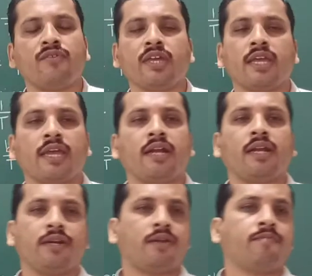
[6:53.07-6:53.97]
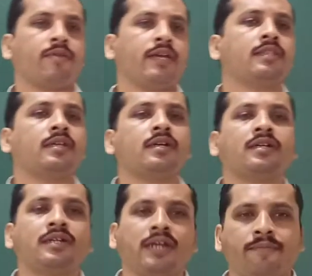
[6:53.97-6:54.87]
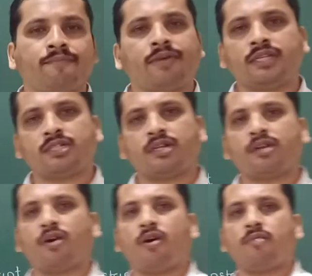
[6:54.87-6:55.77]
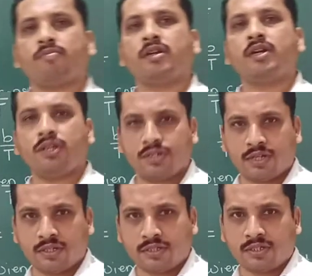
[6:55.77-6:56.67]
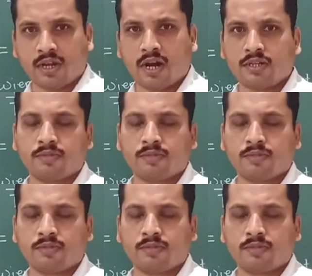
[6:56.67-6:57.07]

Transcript: we can determine the temperature of the distant stars,